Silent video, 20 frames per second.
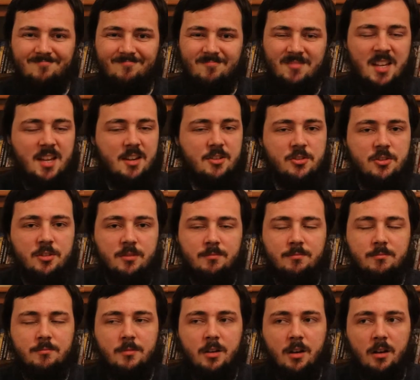tension,
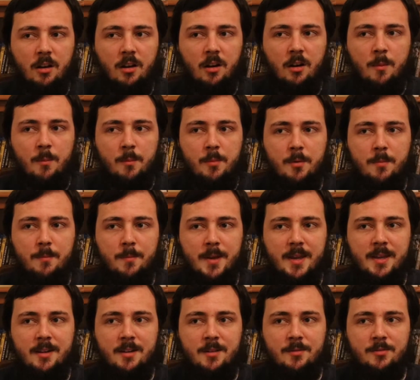but
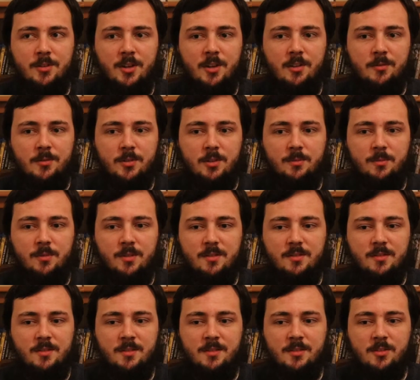mainly throughout the film
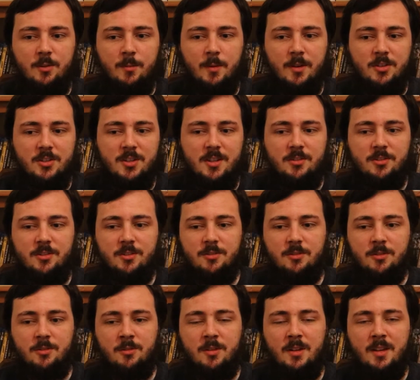there's not much tension at
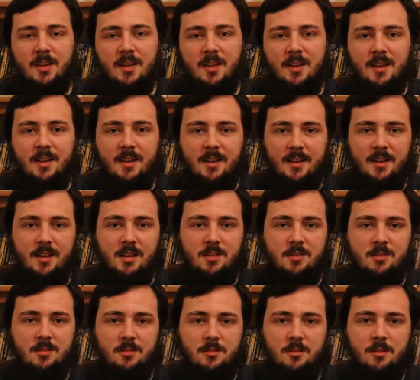all. It
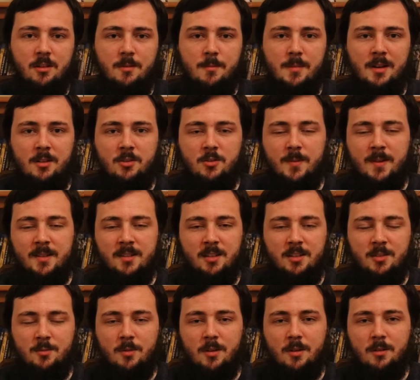is, you know, melodramatic
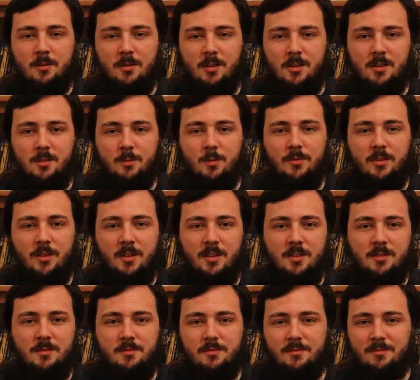as well, with the kind
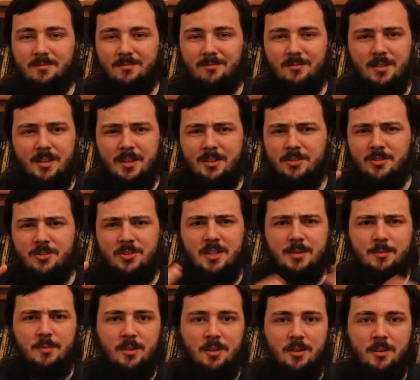of
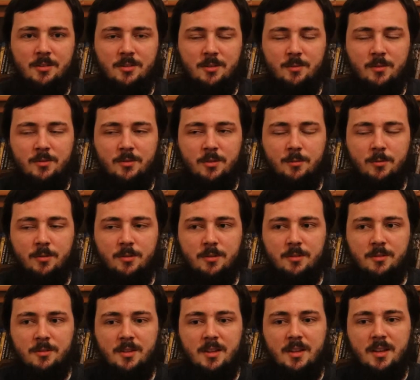relationship that goes on with Tom
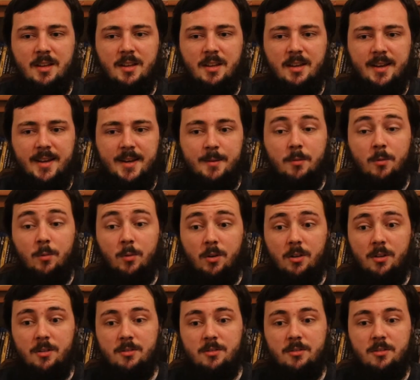Cruise and Annabelle
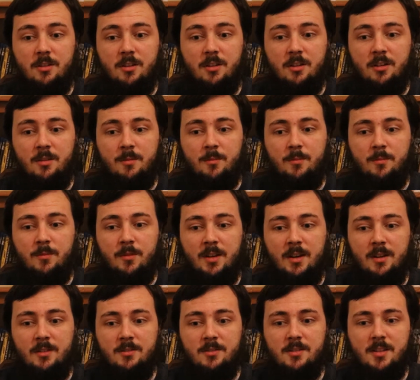Wallis, the
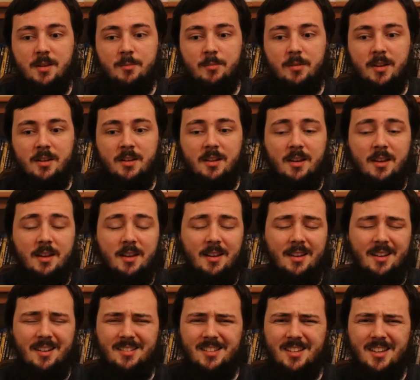characters they play,
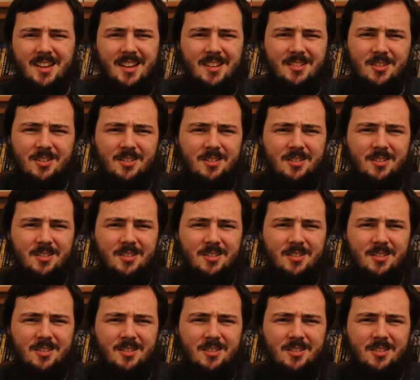and yeah, it